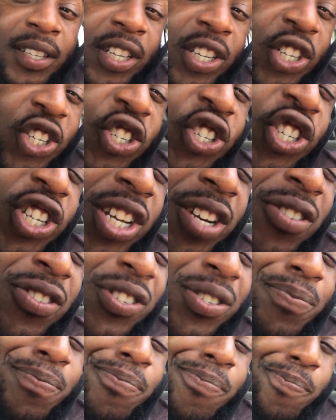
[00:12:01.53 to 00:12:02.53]
She
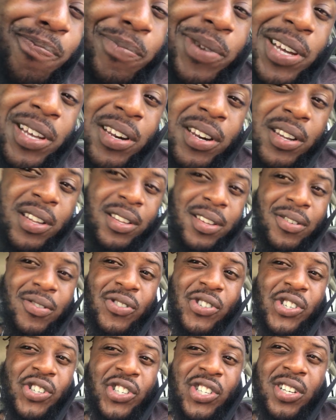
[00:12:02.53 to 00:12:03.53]
jealous but no,
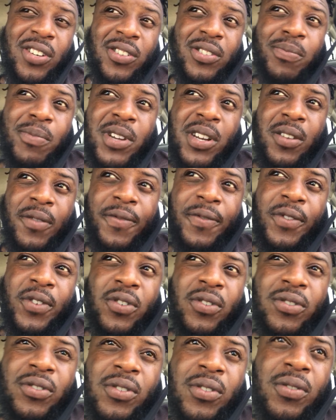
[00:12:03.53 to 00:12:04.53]
she jealous
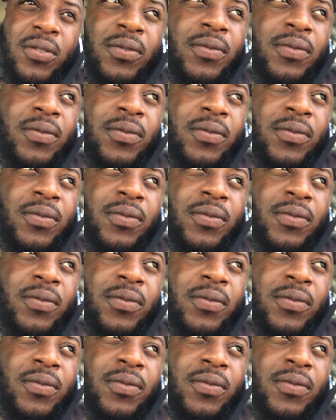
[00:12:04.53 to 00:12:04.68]
motherfucker.